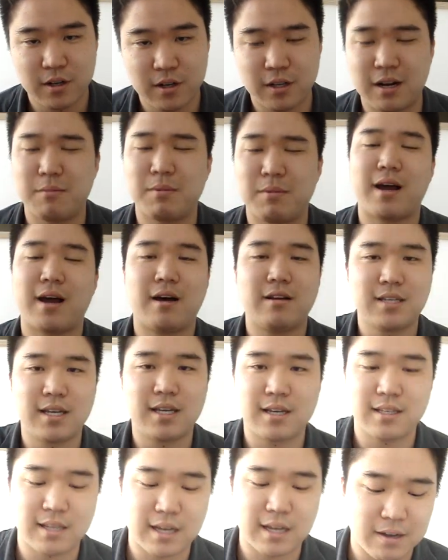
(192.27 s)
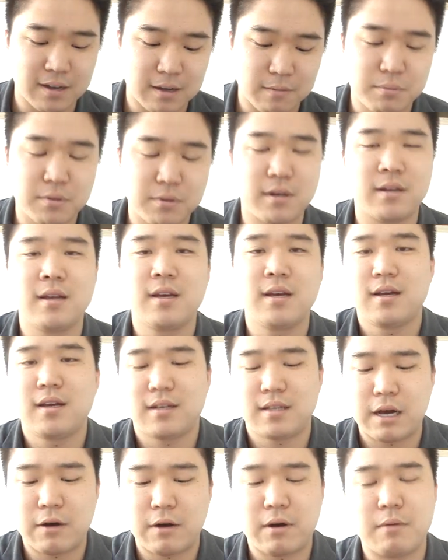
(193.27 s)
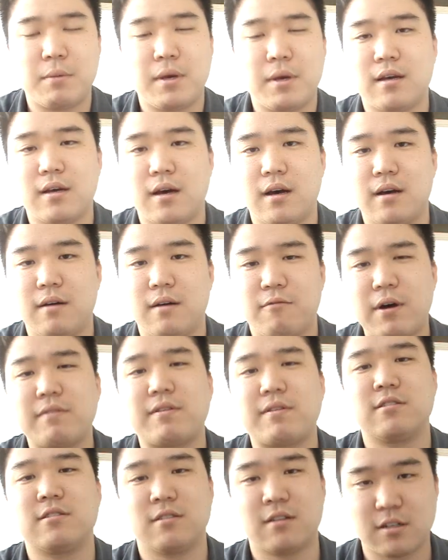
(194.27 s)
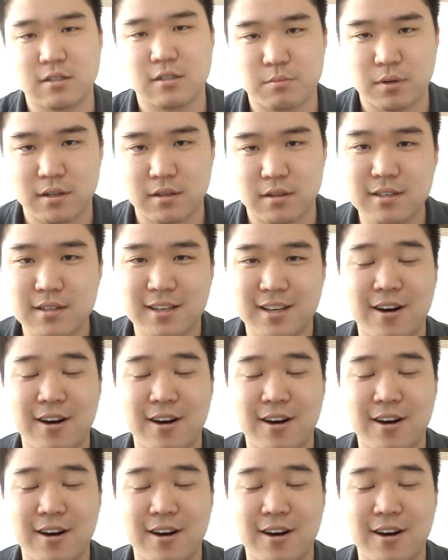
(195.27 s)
And I'm like, I'll take it down, I'll put in, now I make $5,000 a month.